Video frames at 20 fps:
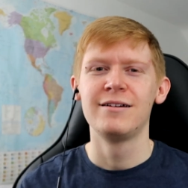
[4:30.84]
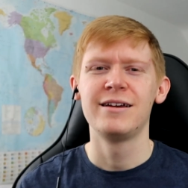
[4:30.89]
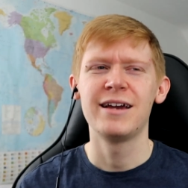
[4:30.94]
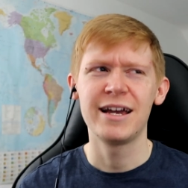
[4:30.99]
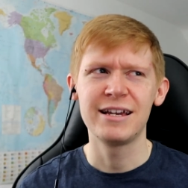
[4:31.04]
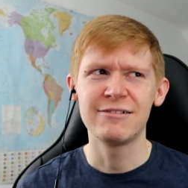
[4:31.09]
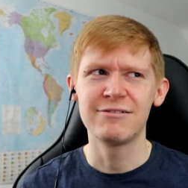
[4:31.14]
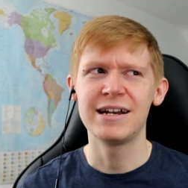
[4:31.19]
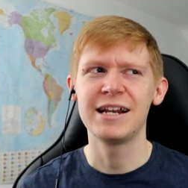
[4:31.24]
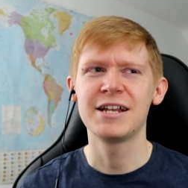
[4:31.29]

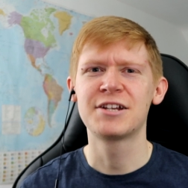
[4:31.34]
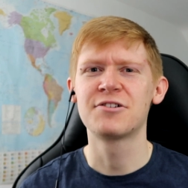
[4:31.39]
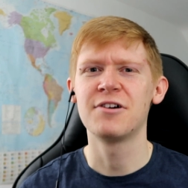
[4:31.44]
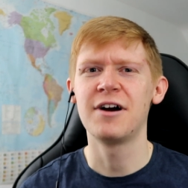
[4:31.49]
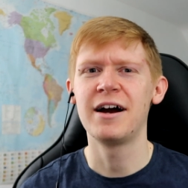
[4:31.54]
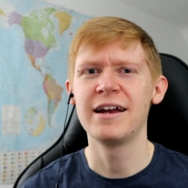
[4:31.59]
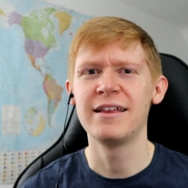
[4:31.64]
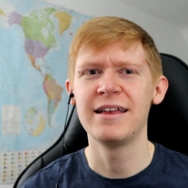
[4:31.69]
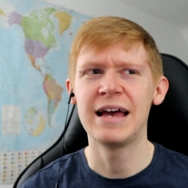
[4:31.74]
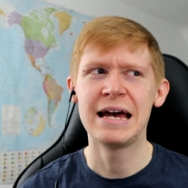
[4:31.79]
Yeah, you're really
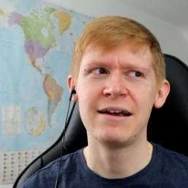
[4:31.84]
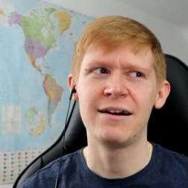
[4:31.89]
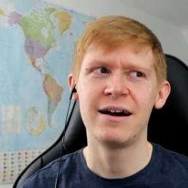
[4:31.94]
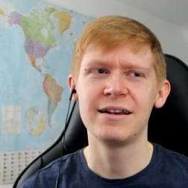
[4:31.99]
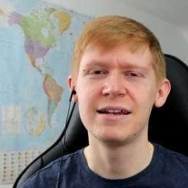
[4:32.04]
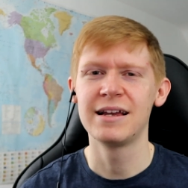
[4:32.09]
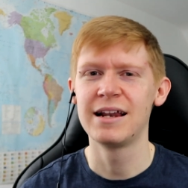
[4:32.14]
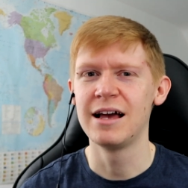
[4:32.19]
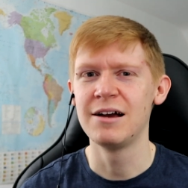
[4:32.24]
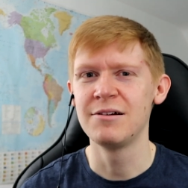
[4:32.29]
trying there,
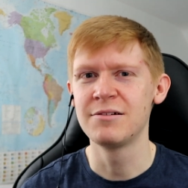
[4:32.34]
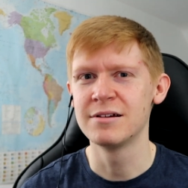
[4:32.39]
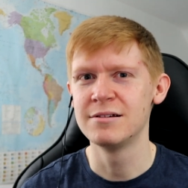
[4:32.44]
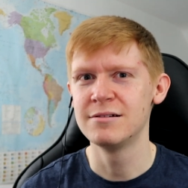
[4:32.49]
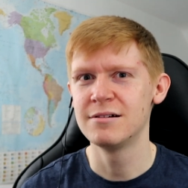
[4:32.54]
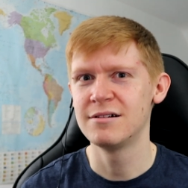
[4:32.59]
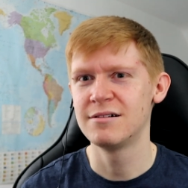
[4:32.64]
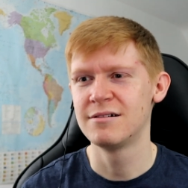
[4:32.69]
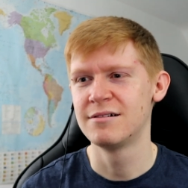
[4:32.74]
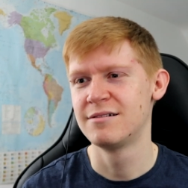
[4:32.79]
aren't you,
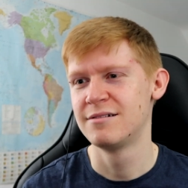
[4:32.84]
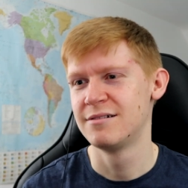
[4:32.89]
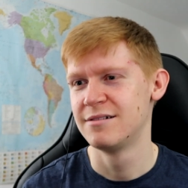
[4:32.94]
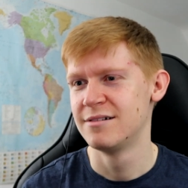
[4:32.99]
Logan? Oh.